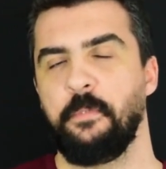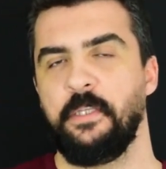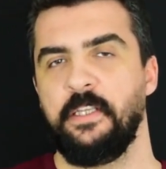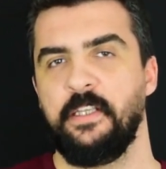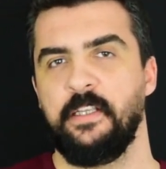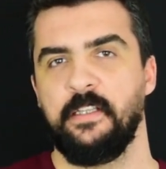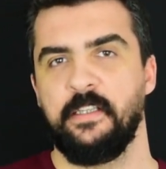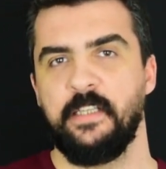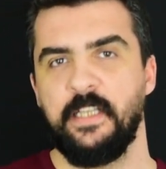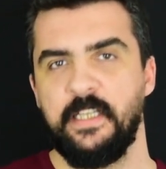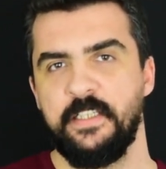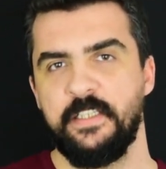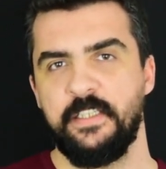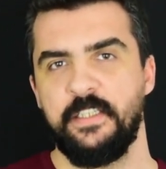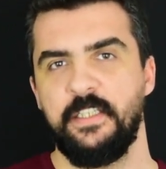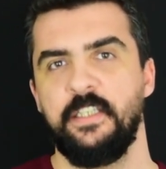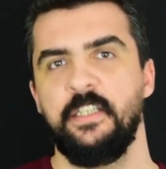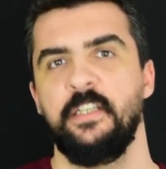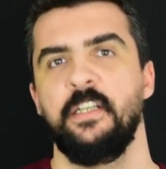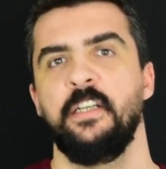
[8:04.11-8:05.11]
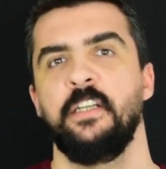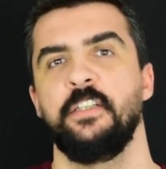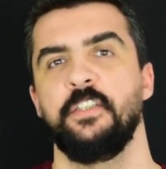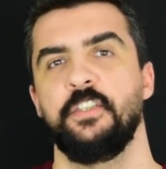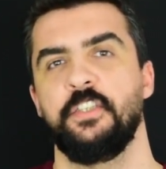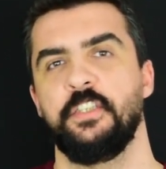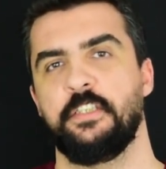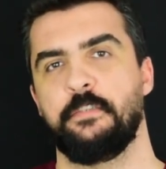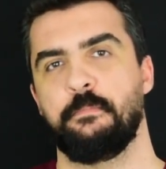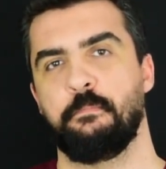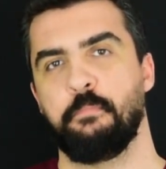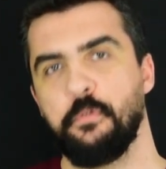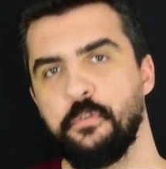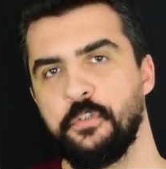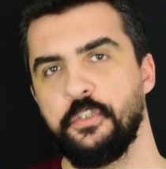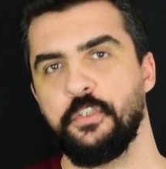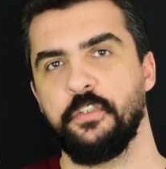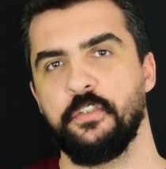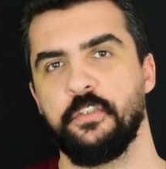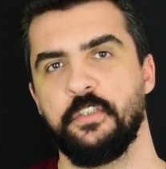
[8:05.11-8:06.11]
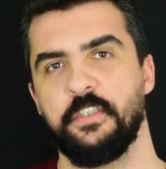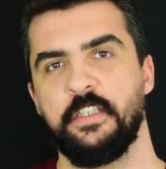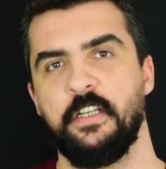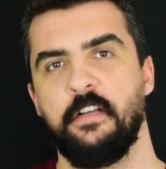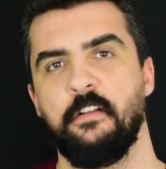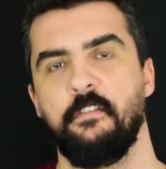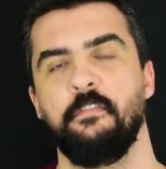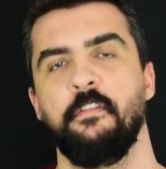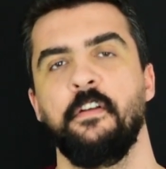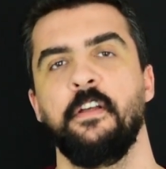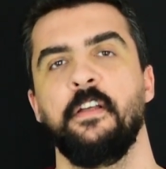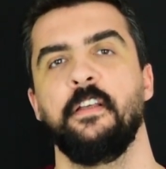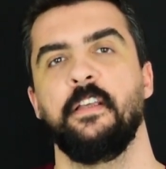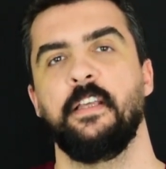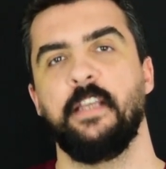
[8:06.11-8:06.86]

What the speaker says: being lazy, just push yourself,